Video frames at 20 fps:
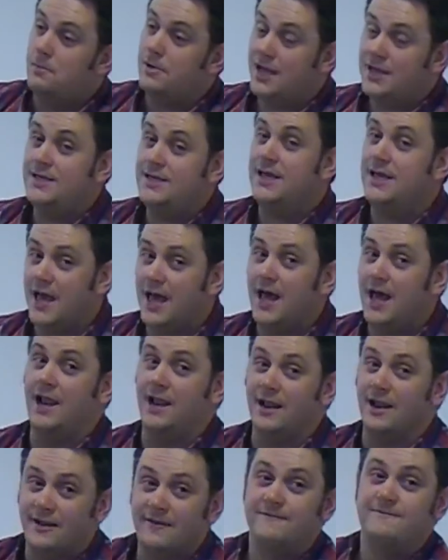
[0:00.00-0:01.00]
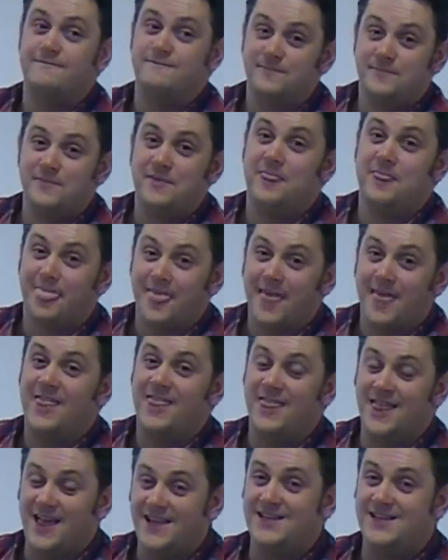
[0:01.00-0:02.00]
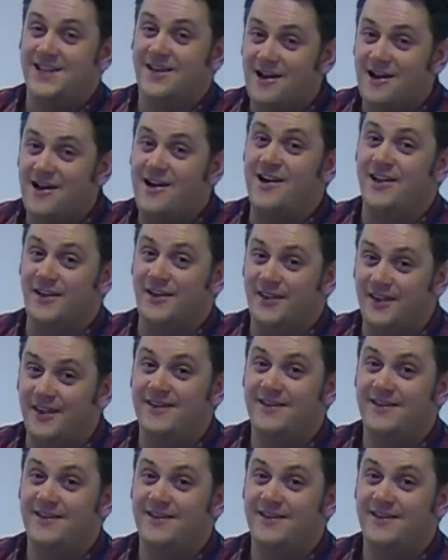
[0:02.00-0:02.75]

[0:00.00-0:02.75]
Bloody hell. That's hard.